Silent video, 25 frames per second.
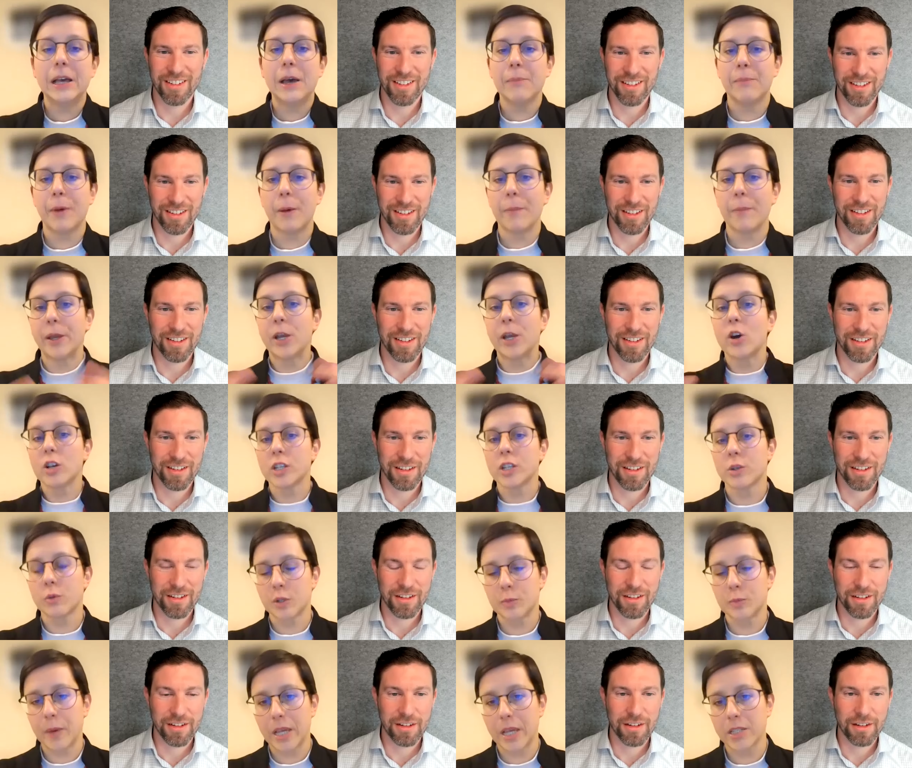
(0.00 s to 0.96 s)
Speaker 1: But because it
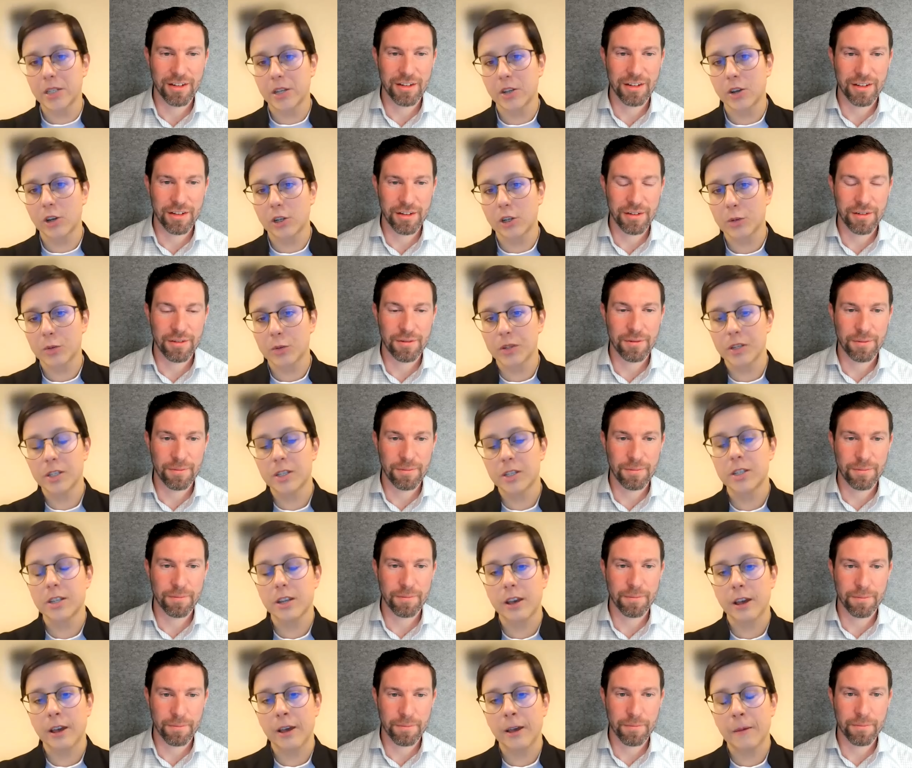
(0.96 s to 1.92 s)
was based in Oxford,
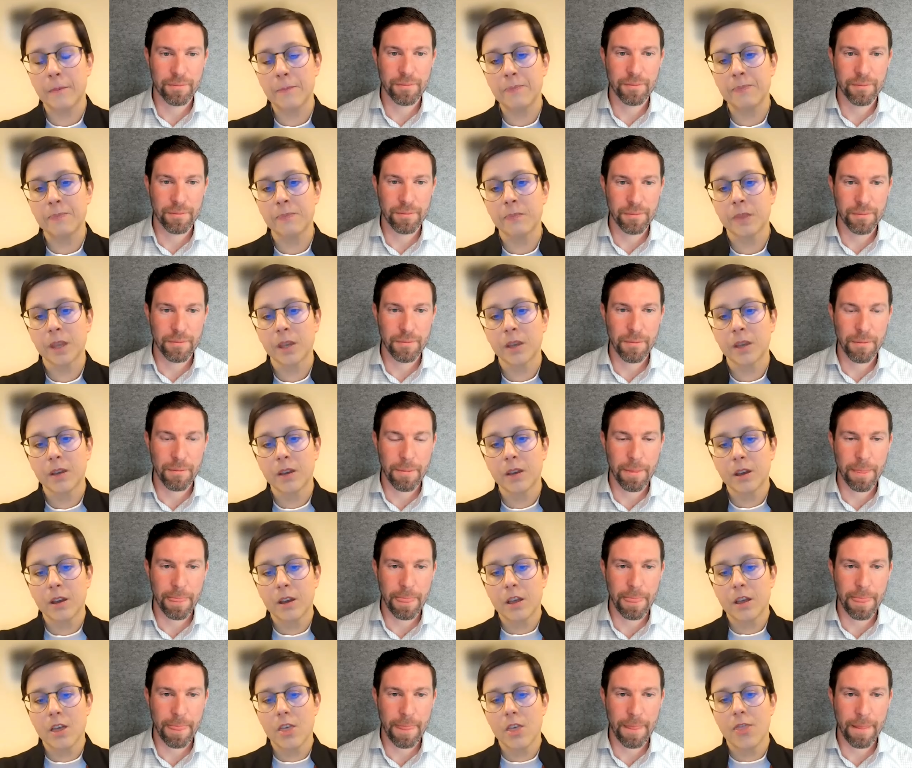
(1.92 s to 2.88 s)

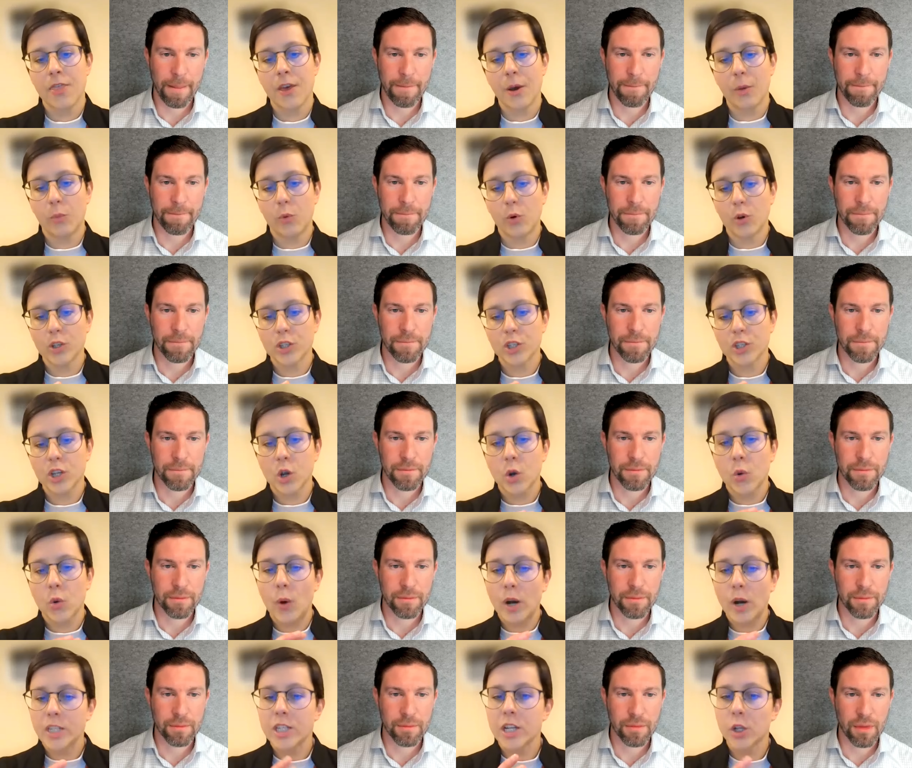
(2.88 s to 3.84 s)
there was
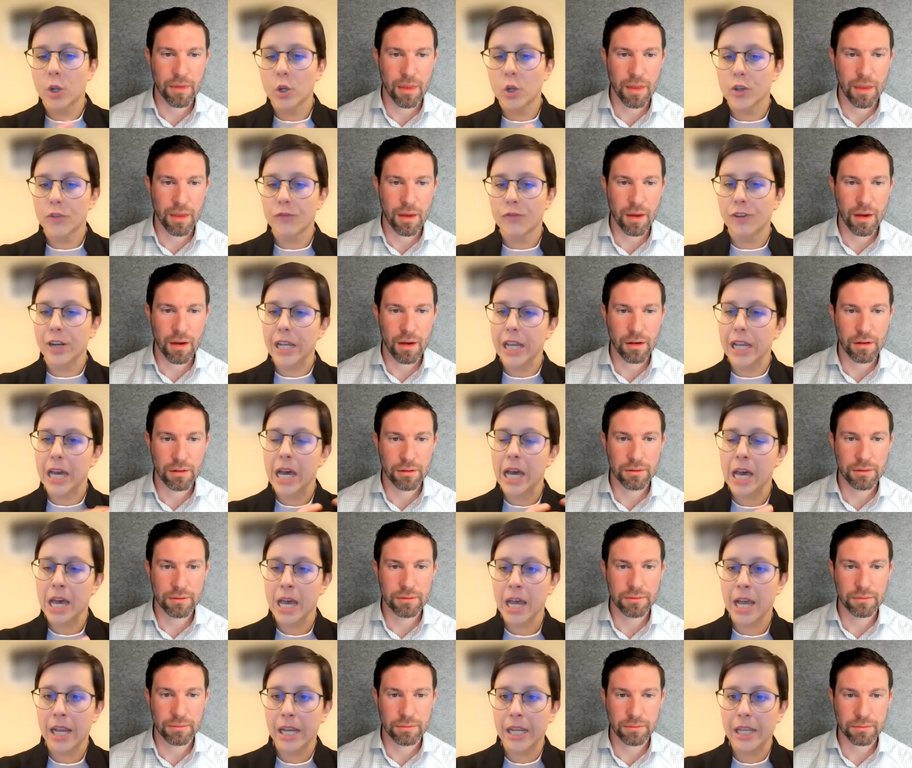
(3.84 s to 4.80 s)
quite a lot of really
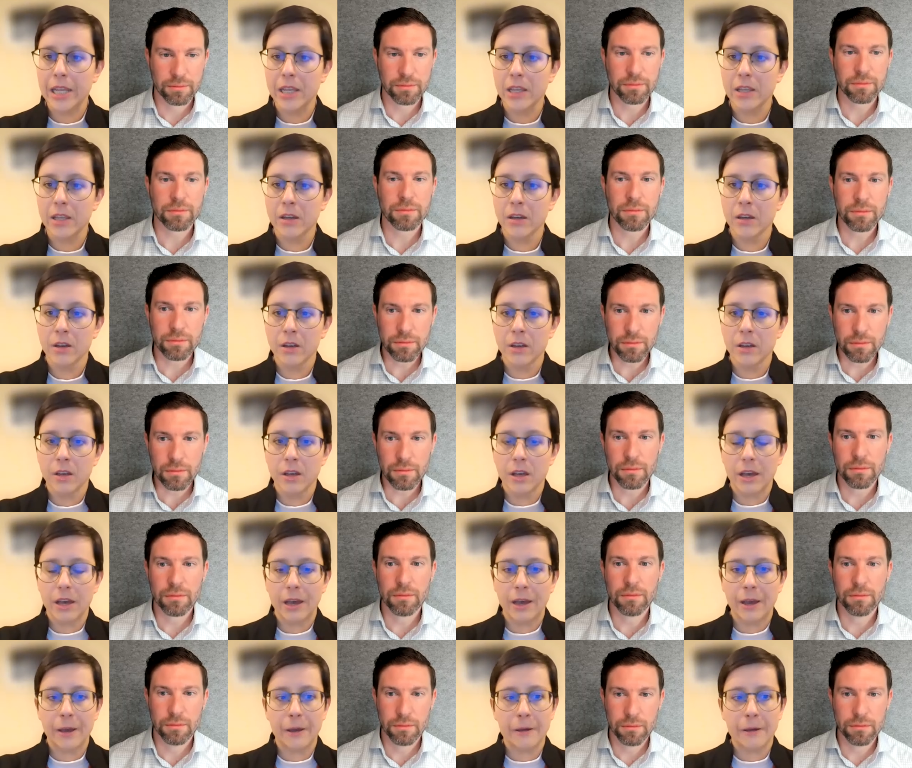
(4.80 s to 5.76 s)
early
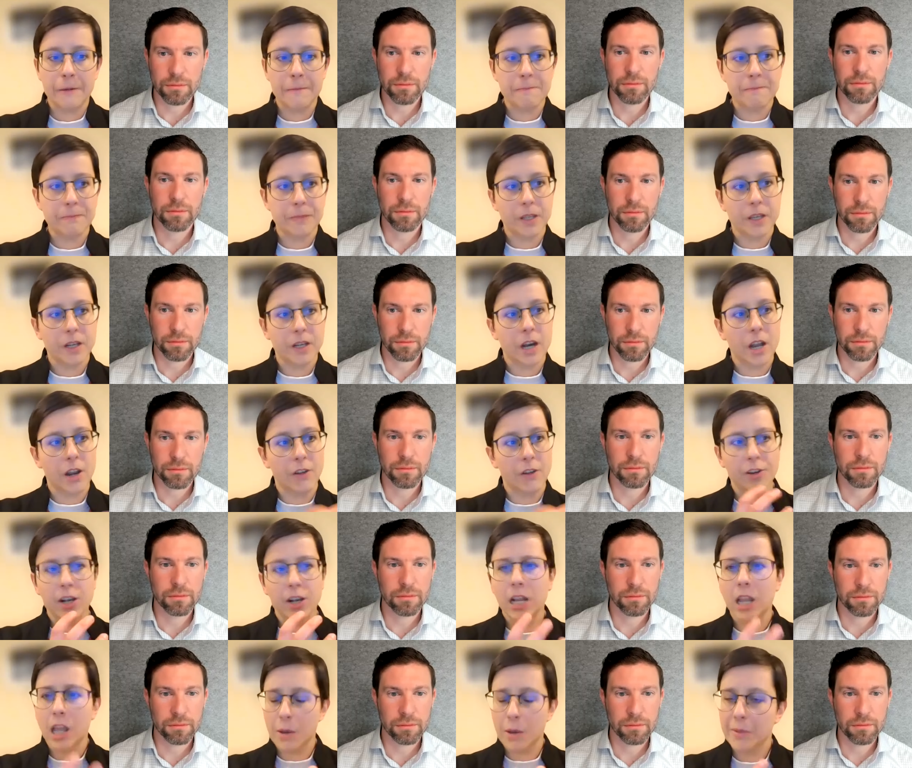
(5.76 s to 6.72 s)
kind
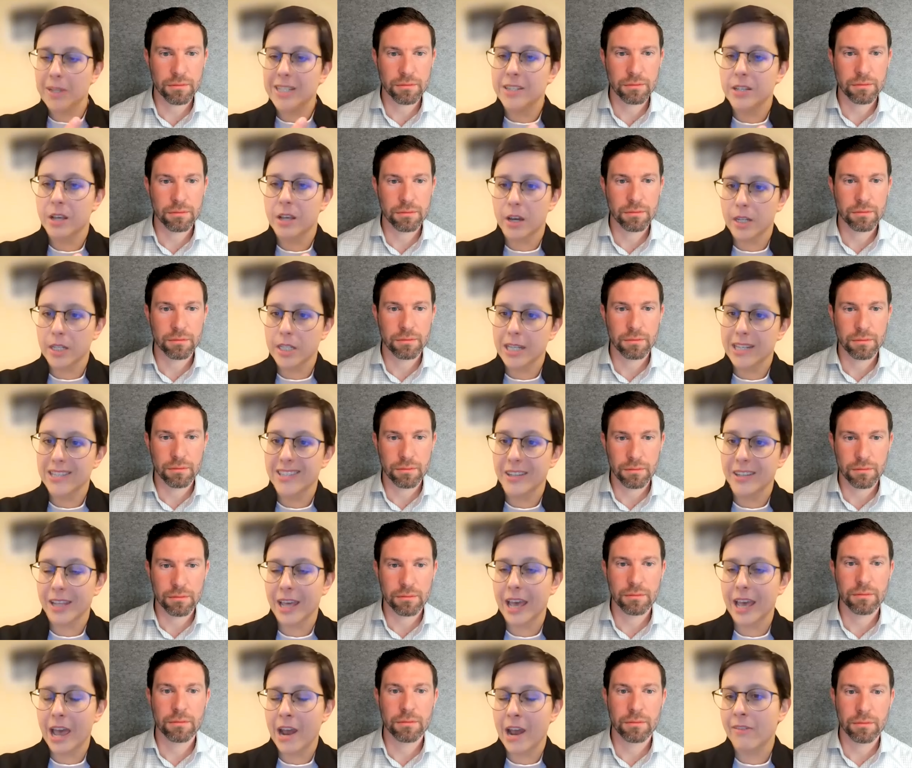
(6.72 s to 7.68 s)
of climate scientists in
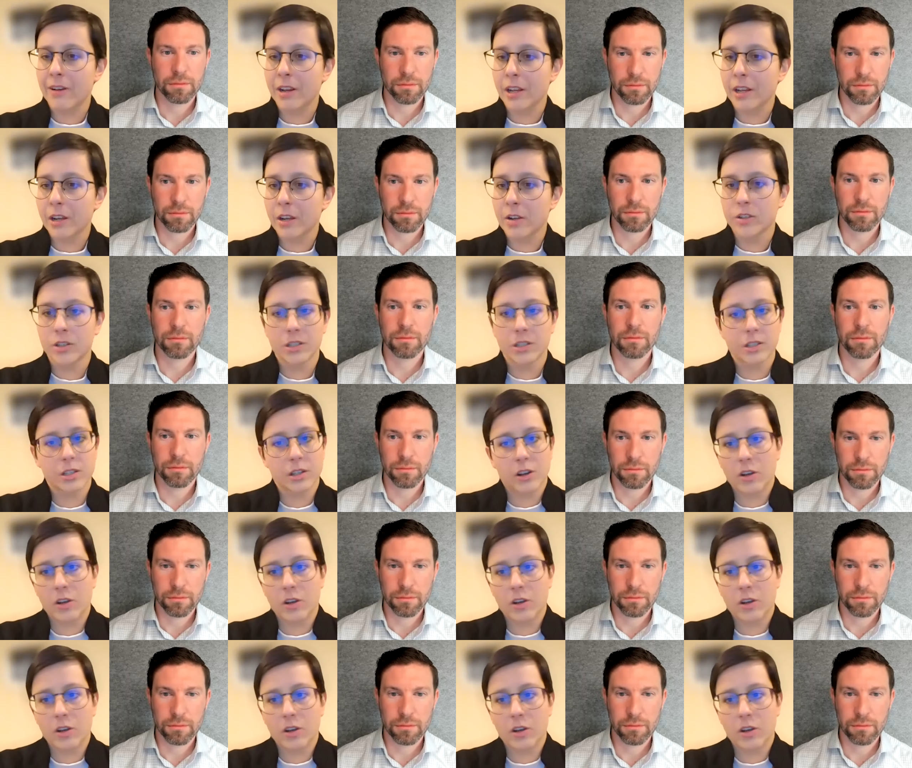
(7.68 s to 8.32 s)
the area, because it's,